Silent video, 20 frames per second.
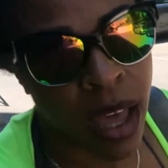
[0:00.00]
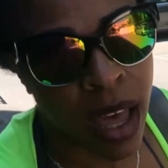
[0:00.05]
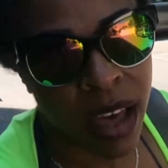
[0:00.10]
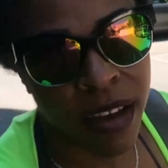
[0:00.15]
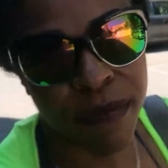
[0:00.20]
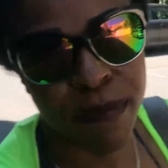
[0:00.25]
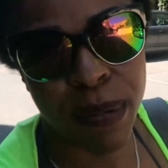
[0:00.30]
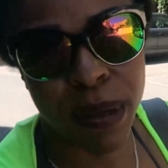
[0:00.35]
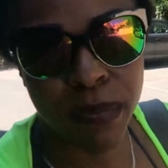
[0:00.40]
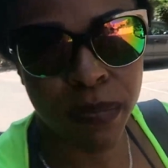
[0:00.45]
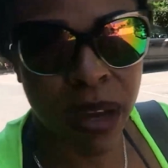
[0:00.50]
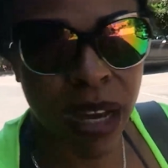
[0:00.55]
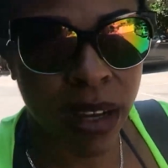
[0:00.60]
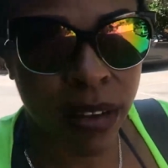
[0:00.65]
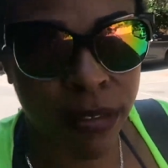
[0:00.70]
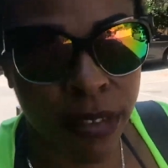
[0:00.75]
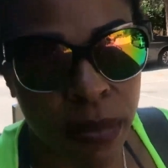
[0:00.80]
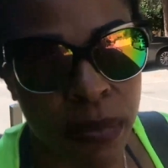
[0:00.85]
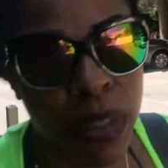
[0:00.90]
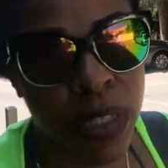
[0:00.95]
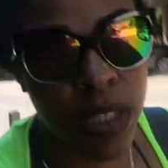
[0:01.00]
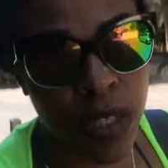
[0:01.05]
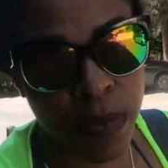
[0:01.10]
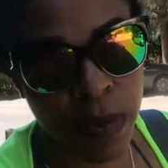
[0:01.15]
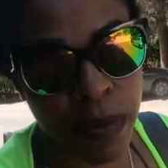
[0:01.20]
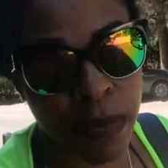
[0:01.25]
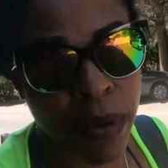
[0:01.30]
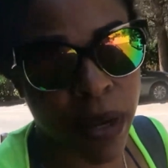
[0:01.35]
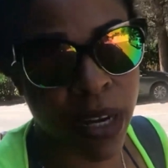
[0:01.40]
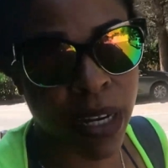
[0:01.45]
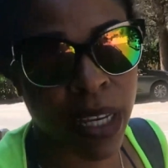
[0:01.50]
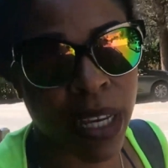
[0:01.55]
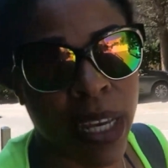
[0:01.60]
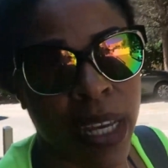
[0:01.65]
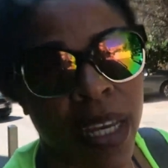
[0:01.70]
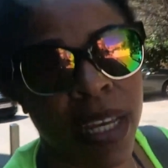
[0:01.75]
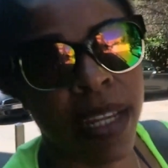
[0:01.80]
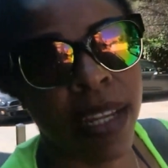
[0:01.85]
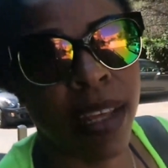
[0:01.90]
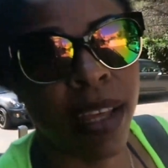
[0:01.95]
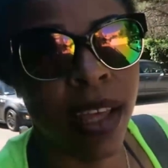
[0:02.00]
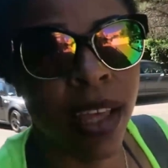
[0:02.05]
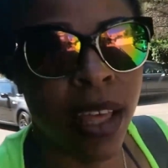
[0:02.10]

have been back from the supermarket